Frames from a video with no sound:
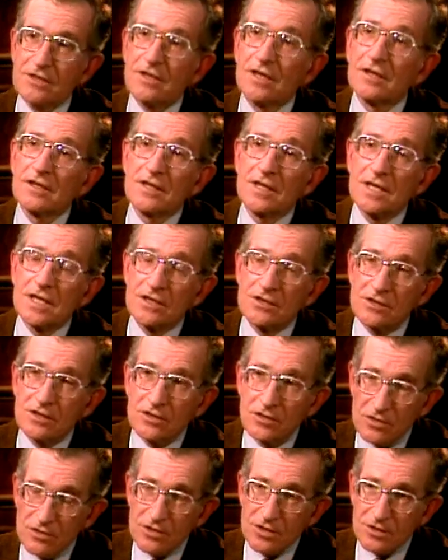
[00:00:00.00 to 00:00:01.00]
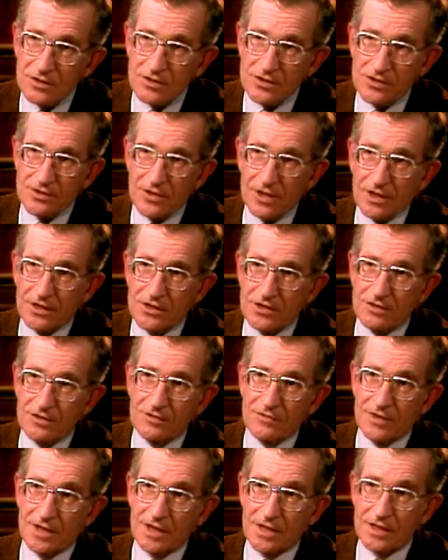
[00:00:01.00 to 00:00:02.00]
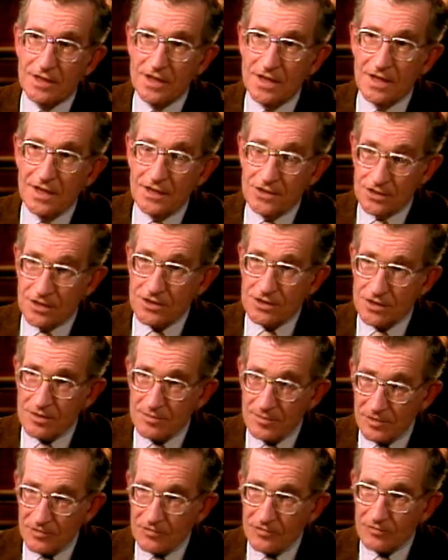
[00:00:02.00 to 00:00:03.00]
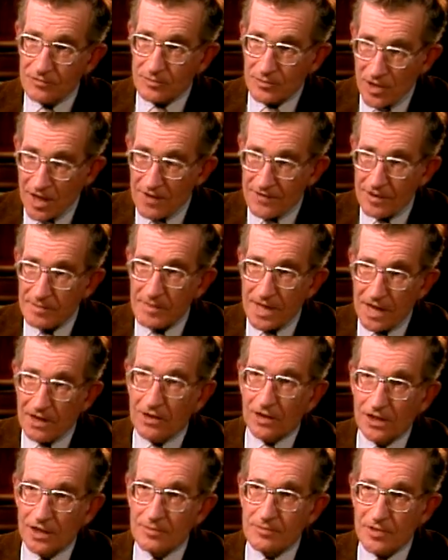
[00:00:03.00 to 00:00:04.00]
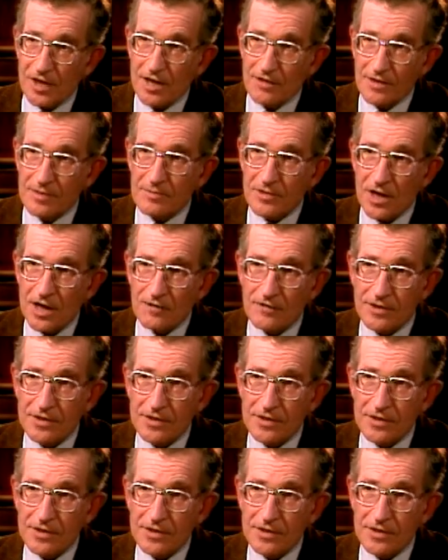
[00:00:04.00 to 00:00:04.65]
under the institutional structure of a system of private power and private profit.